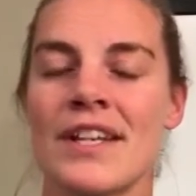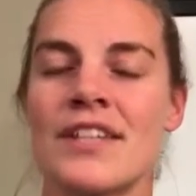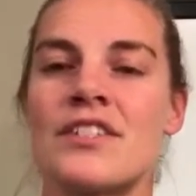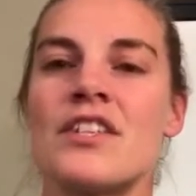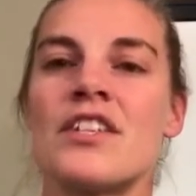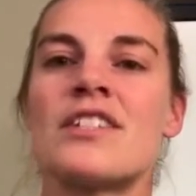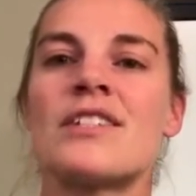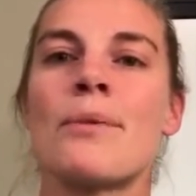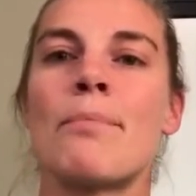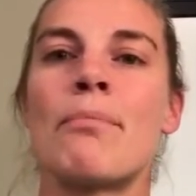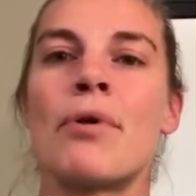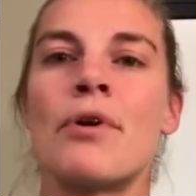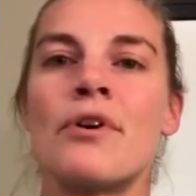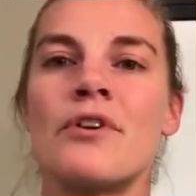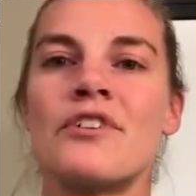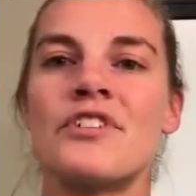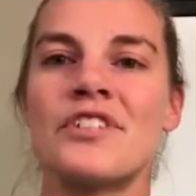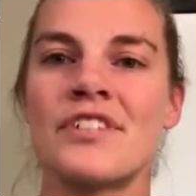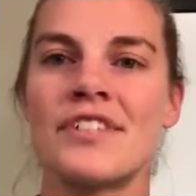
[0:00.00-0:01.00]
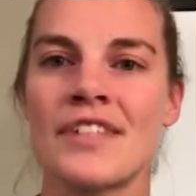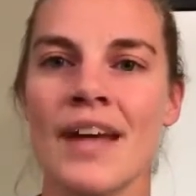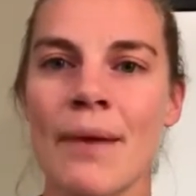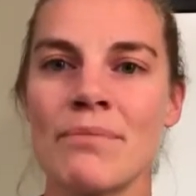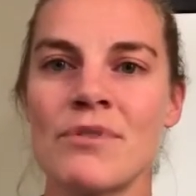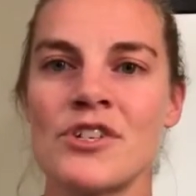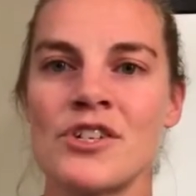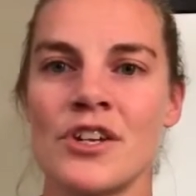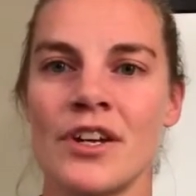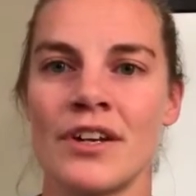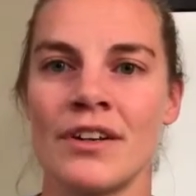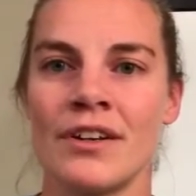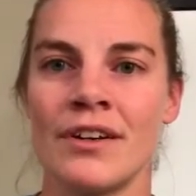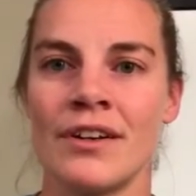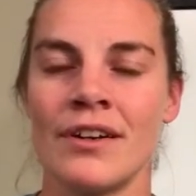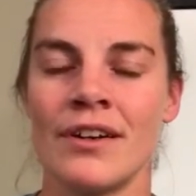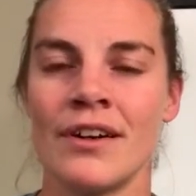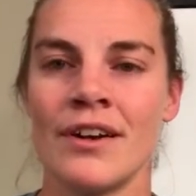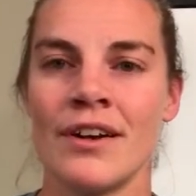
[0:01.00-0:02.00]
It's this perception,
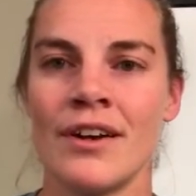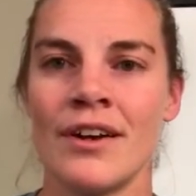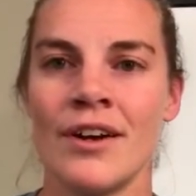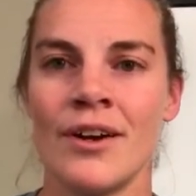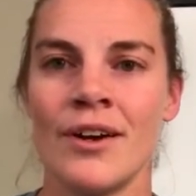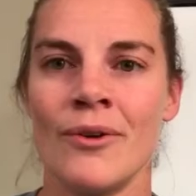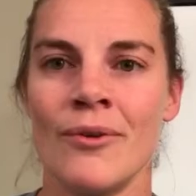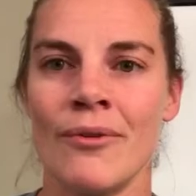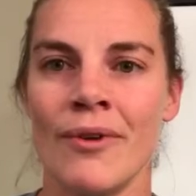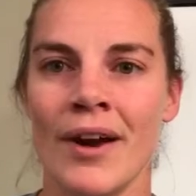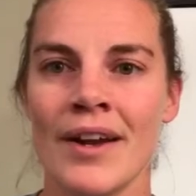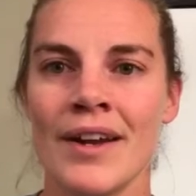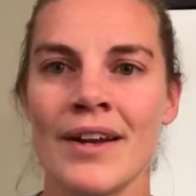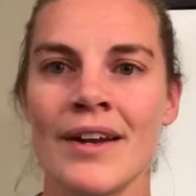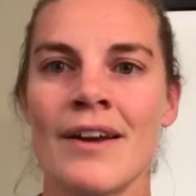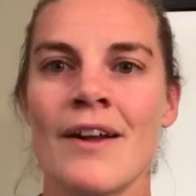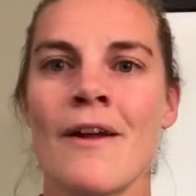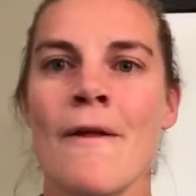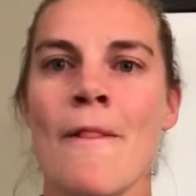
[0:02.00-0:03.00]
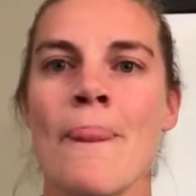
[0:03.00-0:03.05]
right?